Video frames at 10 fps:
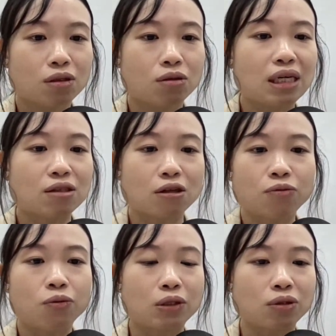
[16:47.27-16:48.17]
so that's
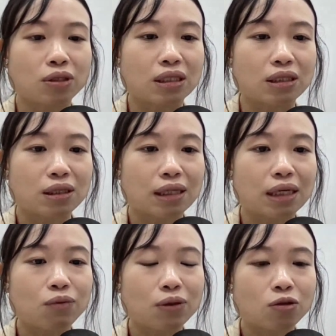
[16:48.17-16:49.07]
all we want to see.
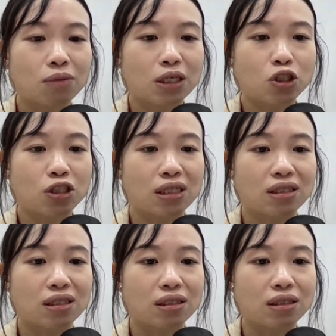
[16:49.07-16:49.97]
Then we want to make sure that
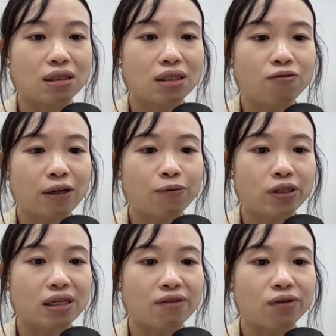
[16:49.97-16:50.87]
the cylinder
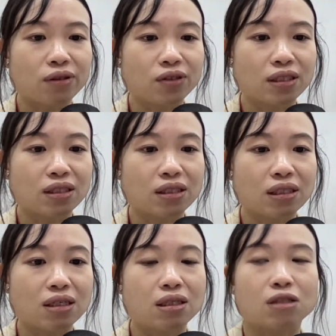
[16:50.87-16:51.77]
5.7 versus
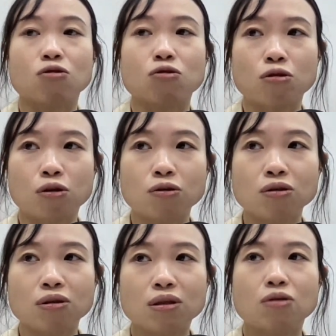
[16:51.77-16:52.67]
6 is also
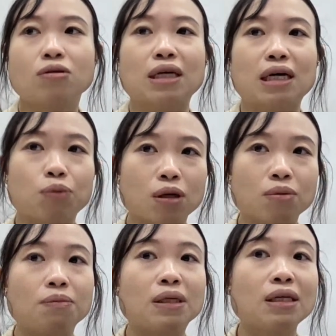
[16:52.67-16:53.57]
close. So they are
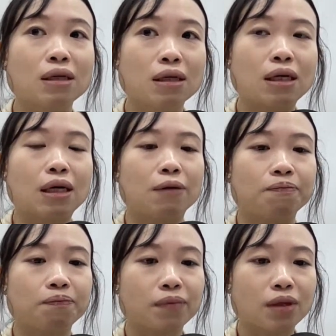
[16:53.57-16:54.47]
probably
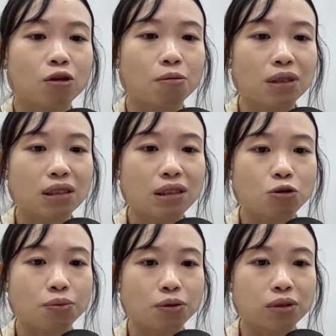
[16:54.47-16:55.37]
normally
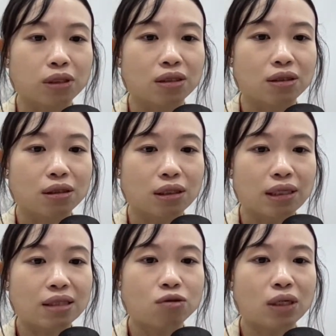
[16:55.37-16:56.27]
distributed. The
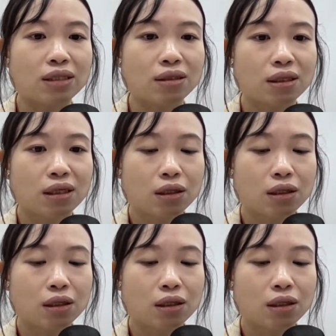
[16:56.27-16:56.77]
next one,